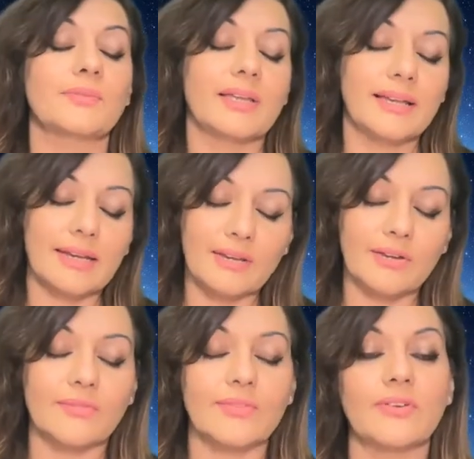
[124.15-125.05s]
We are letting
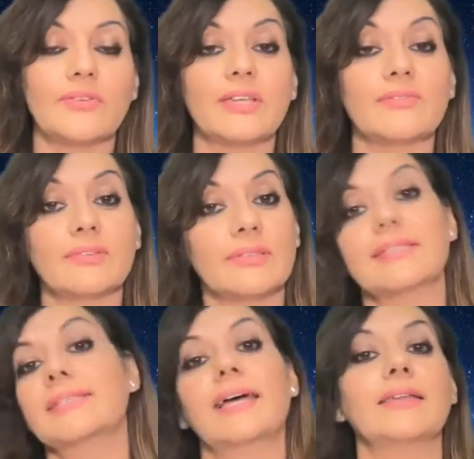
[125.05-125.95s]
go of the grief and the
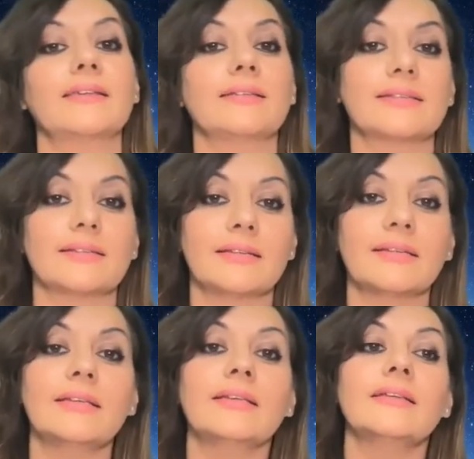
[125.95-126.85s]
sadness, and
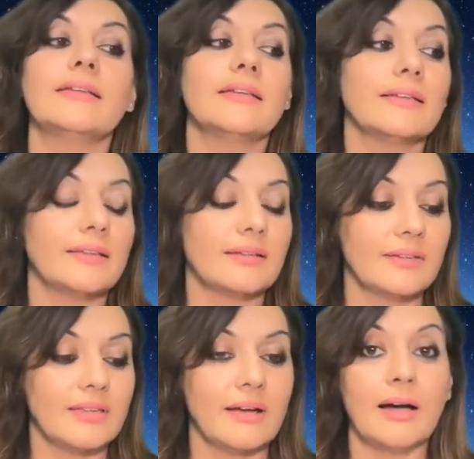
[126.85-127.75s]

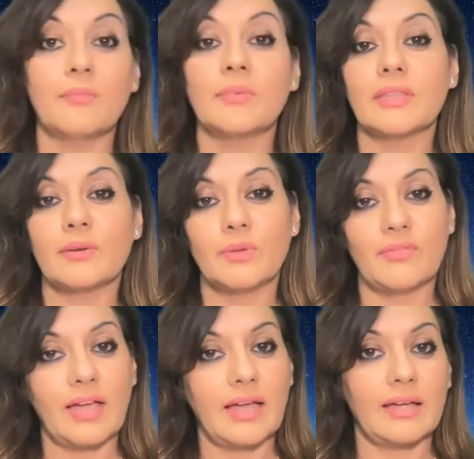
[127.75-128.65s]
the armor that
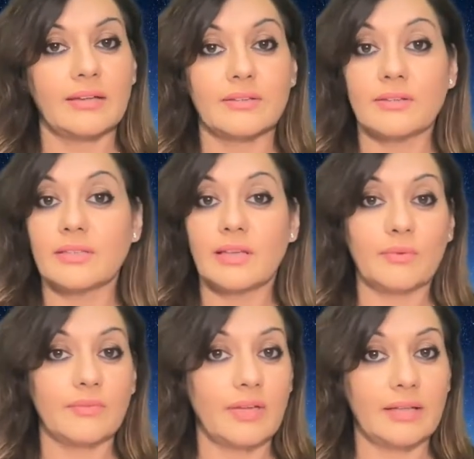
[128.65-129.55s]
we've had, that
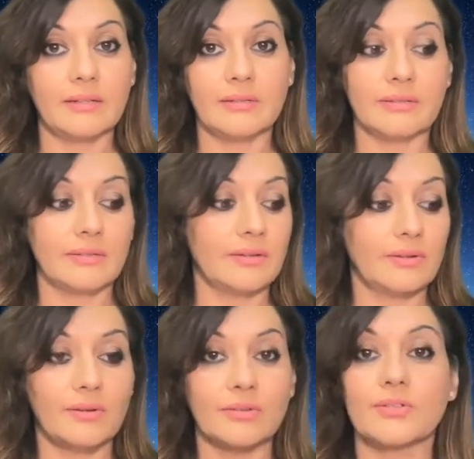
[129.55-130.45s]
we've held,
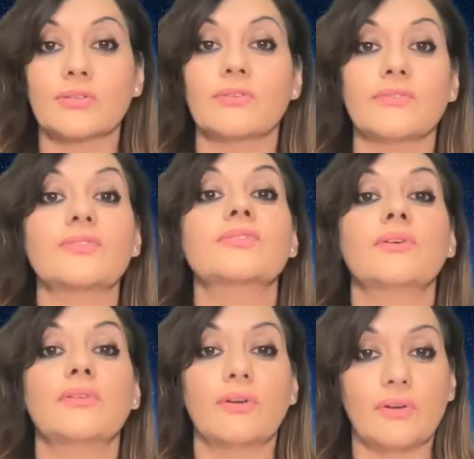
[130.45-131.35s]
onto for
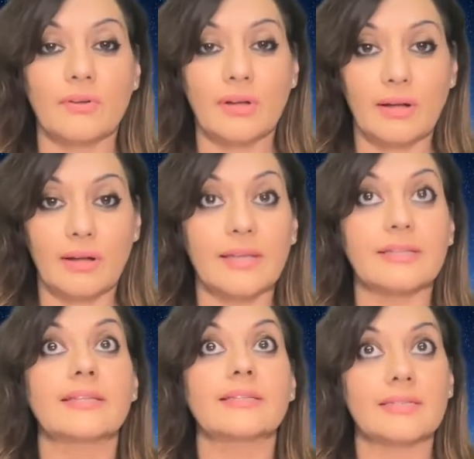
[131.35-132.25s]
so long, our
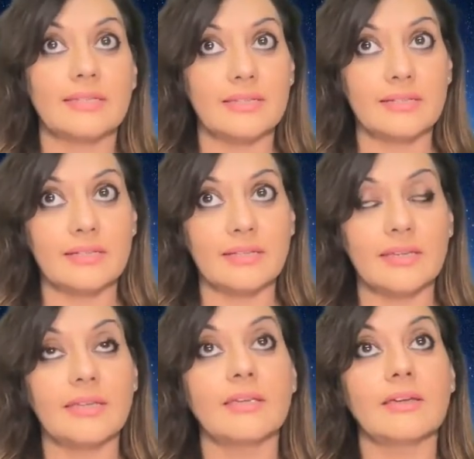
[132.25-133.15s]
identities, the
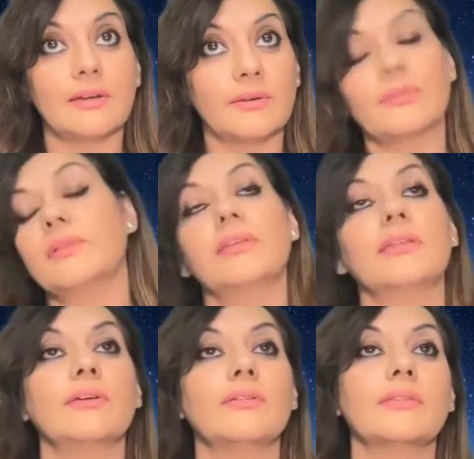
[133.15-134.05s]
ego,
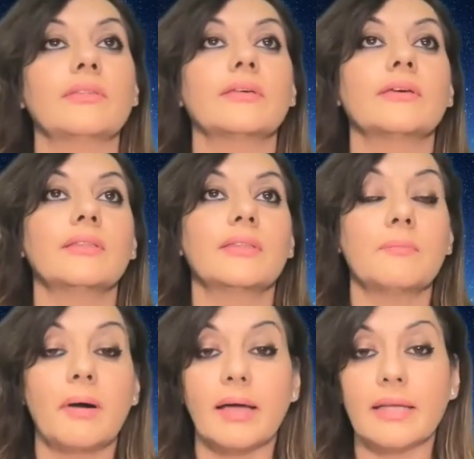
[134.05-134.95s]
the
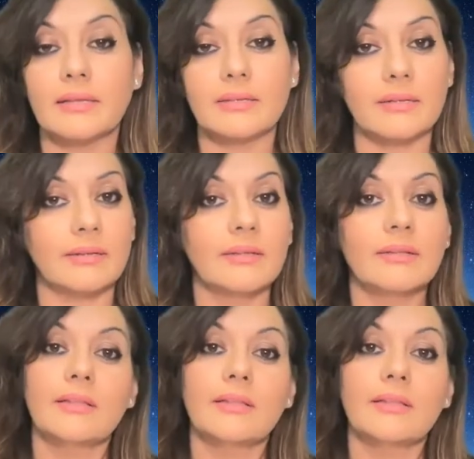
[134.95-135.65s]
mind, and